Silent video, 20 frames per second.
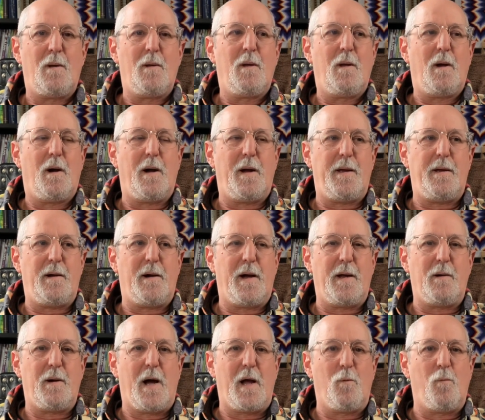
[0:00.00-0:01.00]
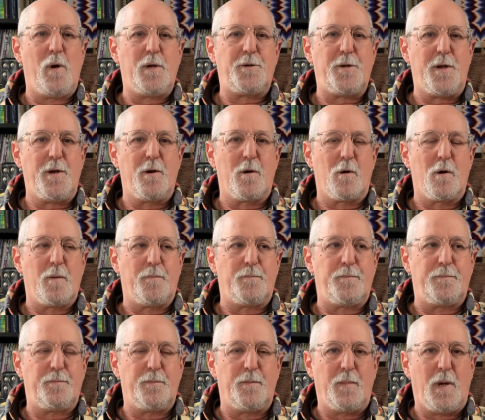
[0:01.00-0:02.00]
I went to Europe
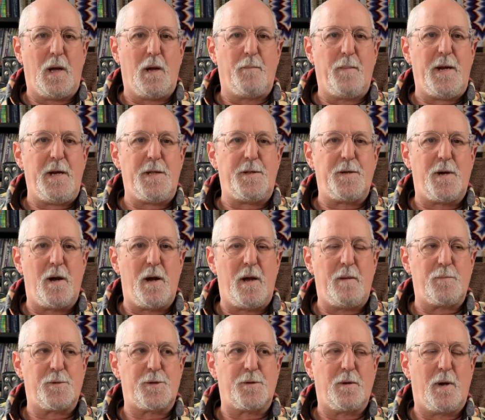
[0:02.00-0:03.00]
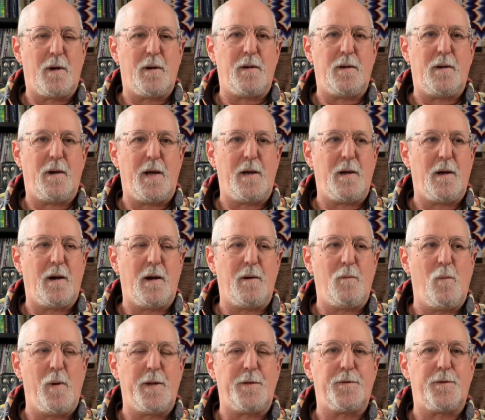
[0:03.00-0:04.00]
many times. I
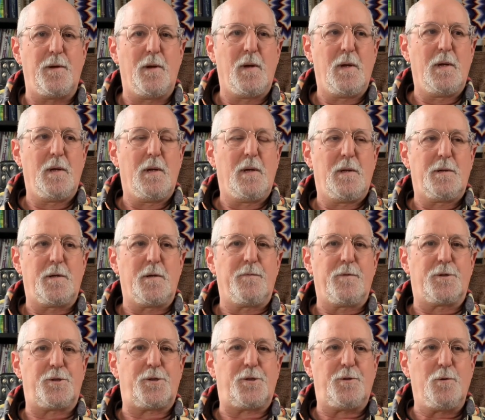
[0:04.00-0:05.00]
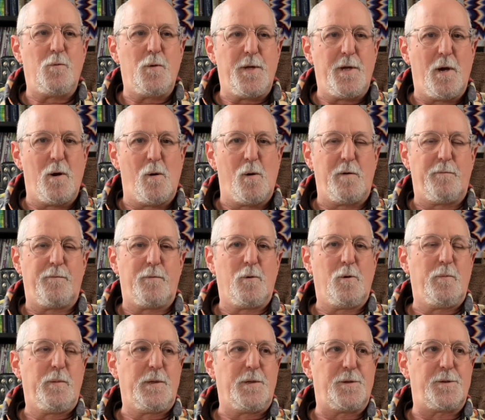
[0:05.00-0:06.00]
went to the studio of
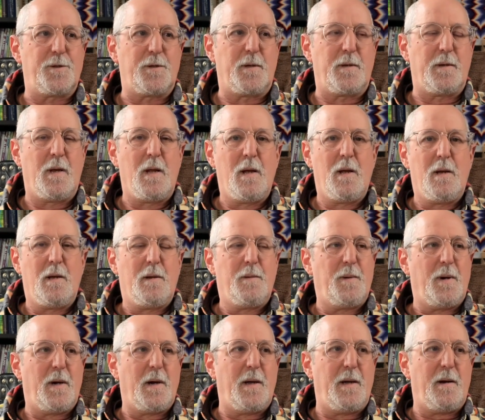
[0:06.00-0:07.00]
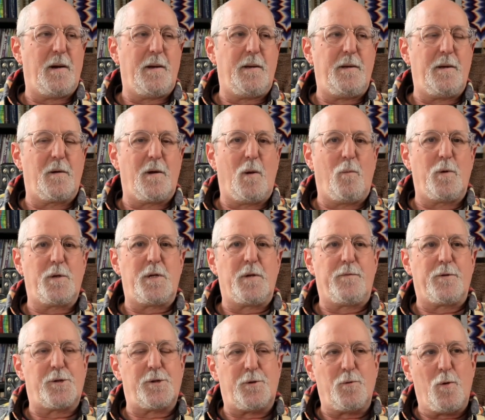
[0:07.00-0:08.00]
Rubens, and I went to
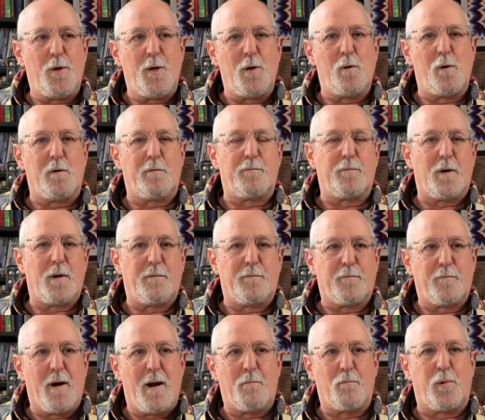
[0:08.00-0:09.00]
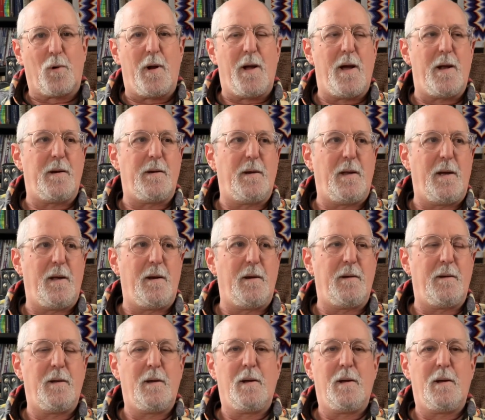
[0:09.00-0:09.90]
the studio of Rembrandt, and